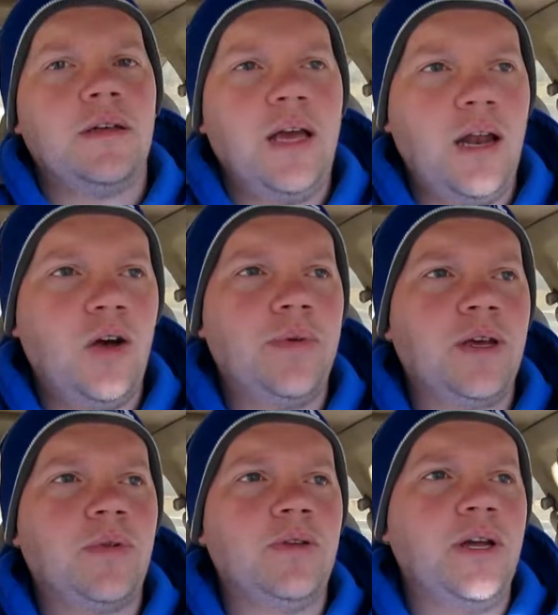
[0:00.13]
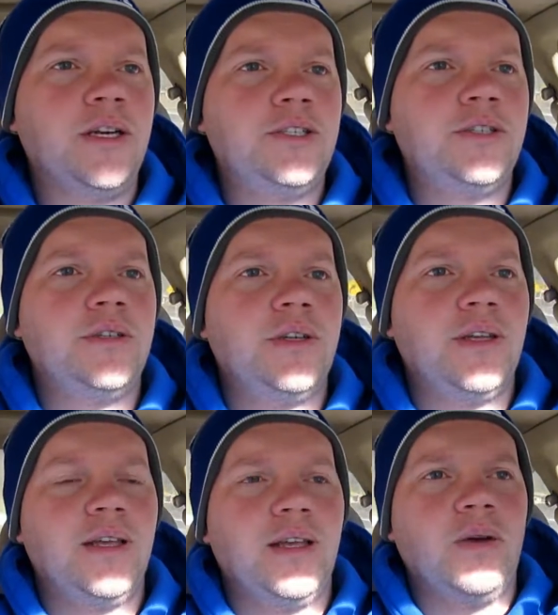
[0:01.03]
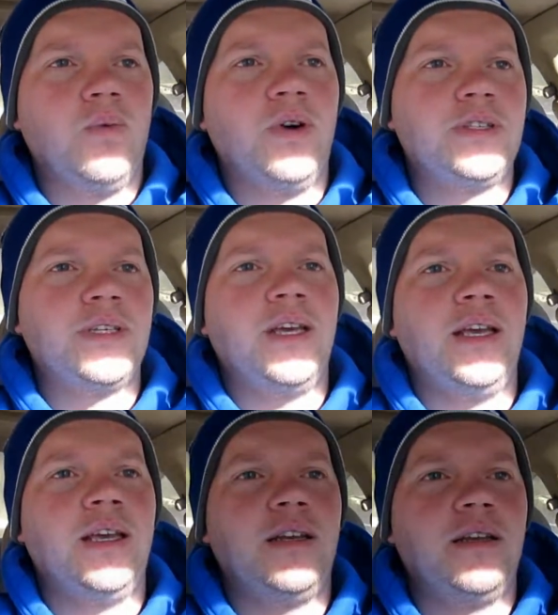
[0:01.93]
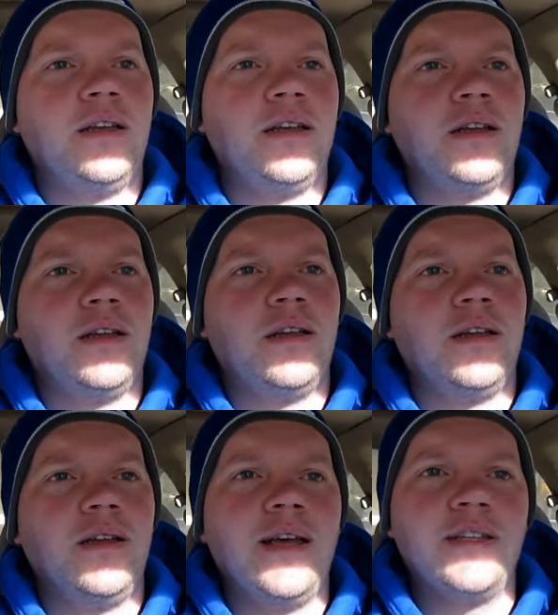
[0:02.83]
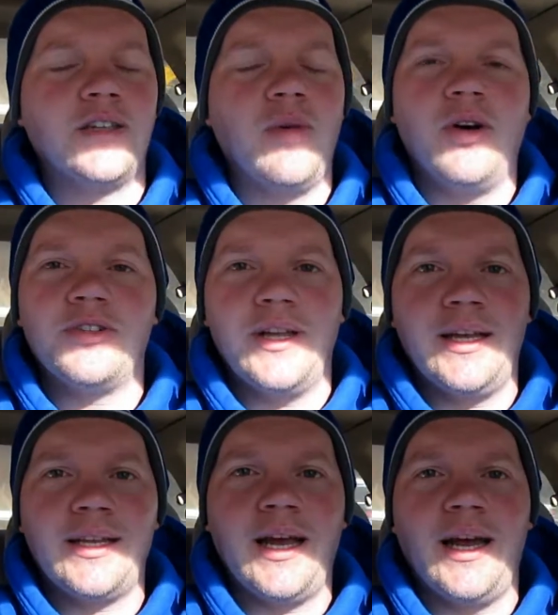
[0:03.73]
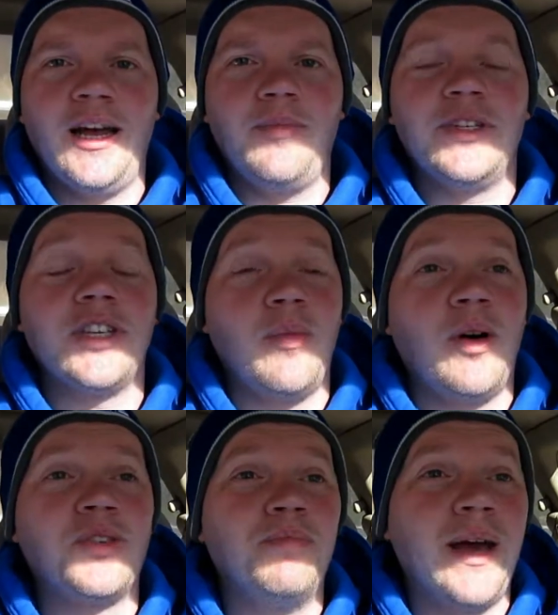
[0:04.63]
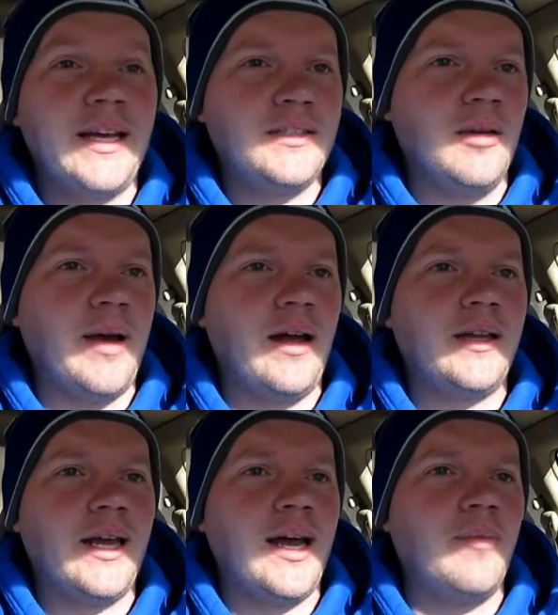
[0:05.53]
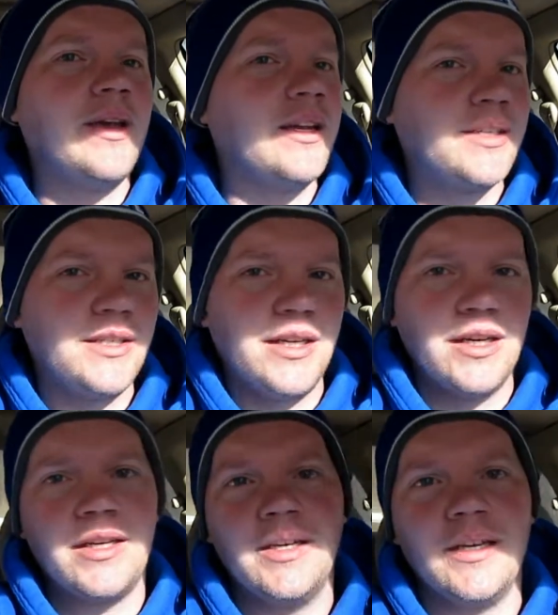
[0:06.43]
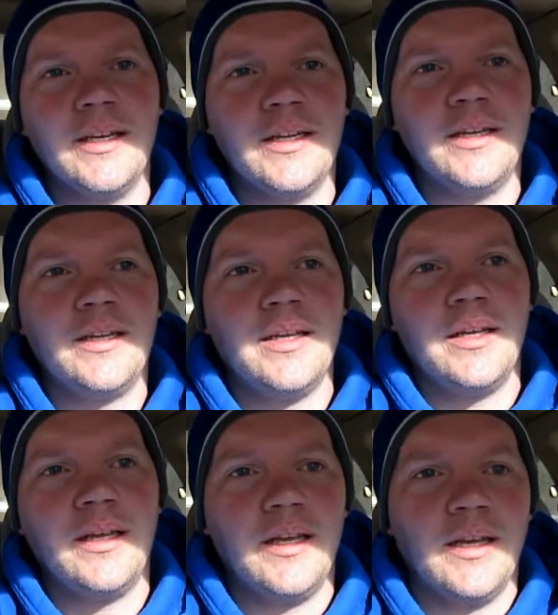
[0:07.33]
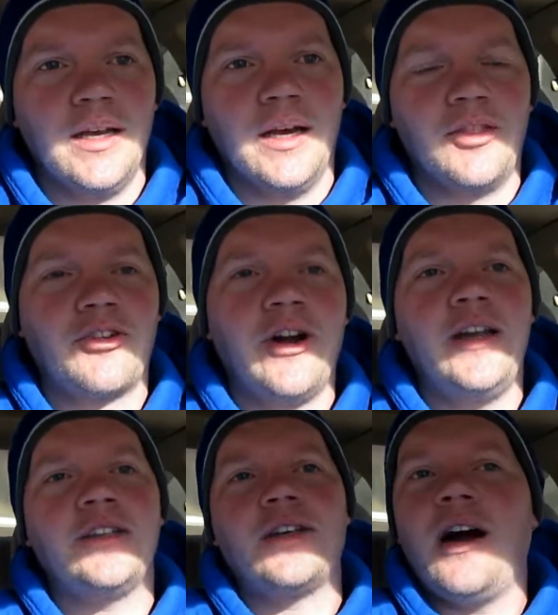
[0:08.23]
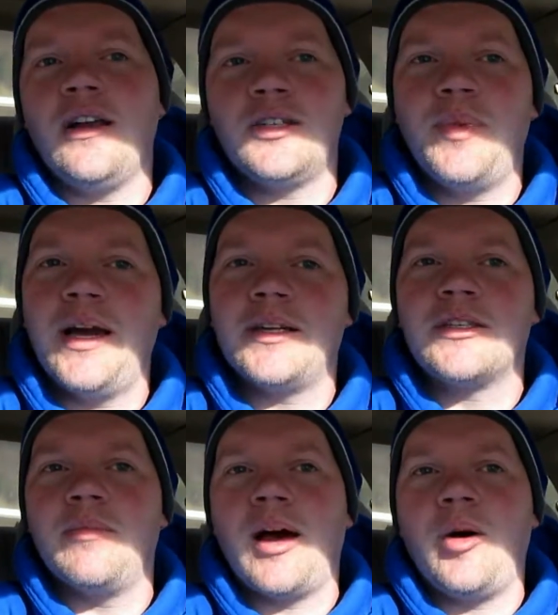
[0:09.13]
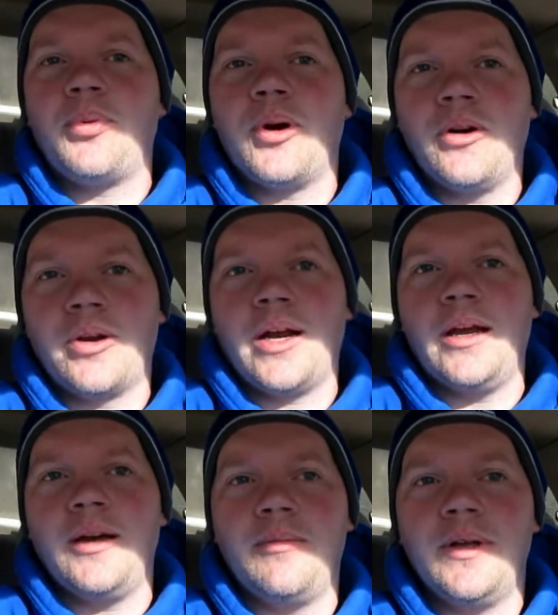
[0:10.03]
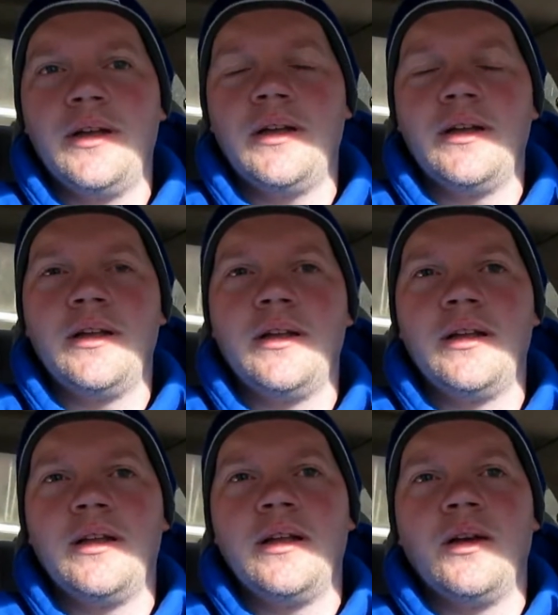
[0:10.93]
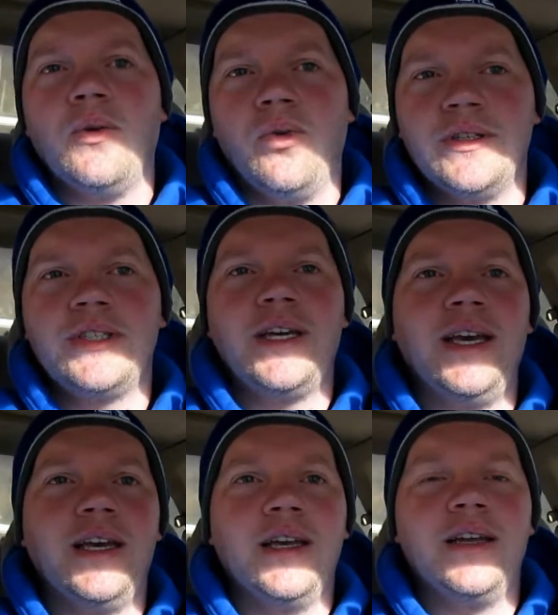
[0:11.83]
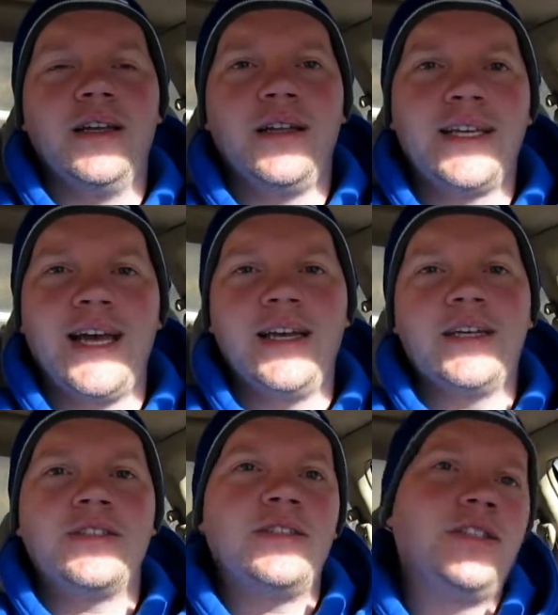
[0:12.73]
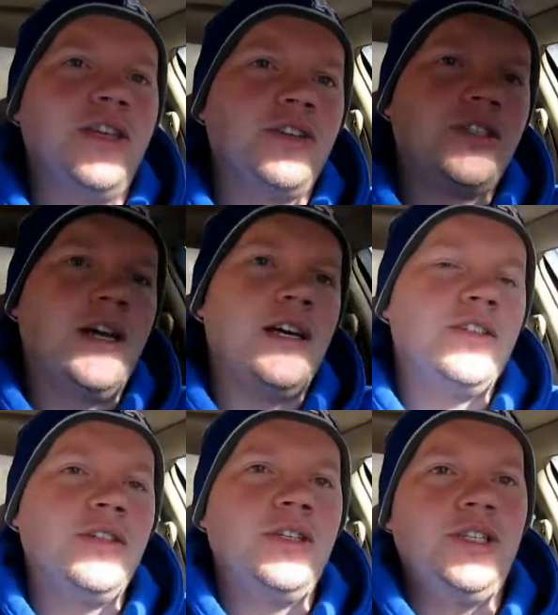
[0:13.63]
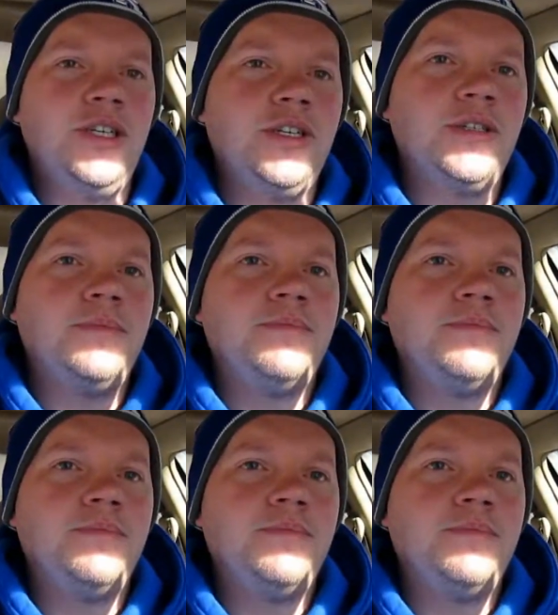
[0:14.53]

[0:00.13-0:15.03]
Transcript: Hello, Big Blue Nation. Once again, it's almost that time. It's almost basketball time in Kentucky again. The greatest college basketball program, once again, takes center stage this year.